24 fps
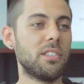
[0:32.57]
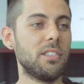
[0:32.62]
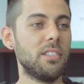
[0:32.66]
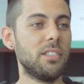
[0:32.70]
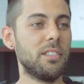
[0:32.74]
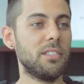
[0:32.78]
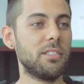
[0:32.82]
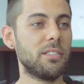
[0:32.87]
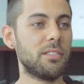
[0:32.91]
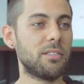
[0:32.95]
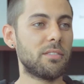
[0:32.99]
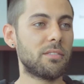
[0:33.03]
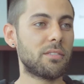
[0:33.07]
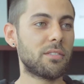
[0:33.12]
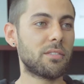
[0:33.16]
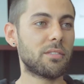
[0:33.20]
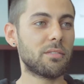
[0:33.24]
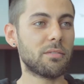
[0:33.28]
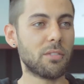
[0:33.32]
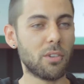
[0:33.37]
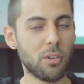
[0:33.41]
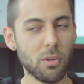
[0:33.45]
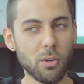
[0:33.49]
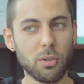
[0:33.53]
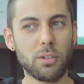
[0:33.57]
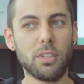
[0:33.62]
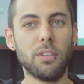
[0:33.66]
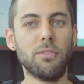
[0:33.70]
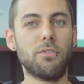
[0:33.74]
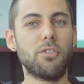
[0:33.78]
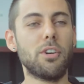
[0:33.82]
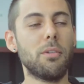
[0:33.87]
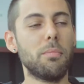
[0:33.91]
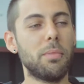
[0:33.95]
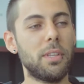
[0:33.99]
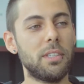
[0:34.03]
and looking
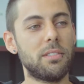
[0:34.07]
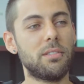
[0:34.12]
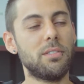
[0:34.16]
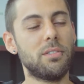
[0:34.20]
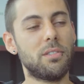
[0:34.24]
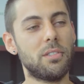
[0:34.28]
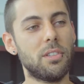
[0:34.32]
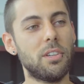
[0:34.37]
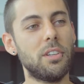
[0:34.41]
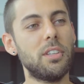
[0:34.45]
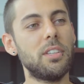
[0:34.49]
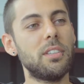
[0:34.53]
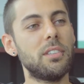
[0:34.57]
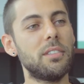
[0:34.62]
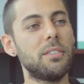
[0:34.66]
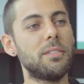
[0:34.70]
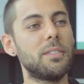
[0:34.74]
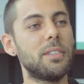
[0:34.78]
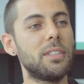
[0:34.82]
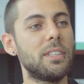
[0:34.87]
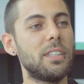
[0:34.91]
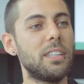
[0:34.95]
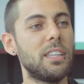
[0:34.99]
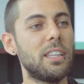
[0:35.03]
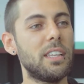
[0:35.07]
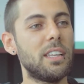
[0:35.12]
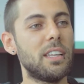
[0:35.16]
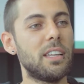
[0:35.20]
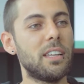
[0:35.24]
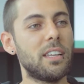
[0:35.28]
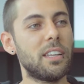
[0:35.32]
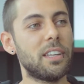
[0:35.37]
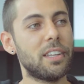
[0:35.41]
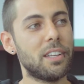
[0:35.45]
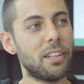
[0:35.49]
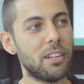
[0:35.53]
for a place to study.
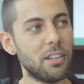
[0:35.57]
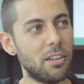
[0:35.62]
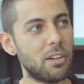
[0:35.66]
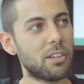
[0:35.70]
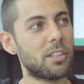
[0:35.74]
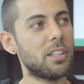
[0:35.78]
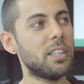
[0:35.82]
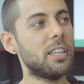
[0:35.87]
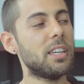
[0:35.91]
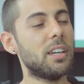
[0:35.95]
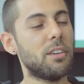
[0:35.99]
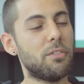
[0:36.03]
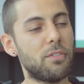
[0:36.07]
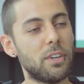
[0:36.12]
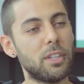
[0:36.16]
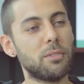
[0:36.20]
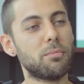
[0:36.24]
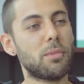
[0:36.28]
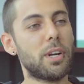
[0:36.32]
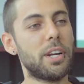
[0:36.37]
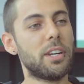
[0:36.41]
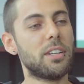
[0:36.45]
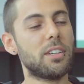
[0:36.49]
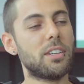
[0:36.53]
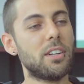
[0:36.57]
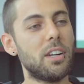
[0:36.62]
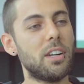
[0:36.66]
Luckily, I found Brighton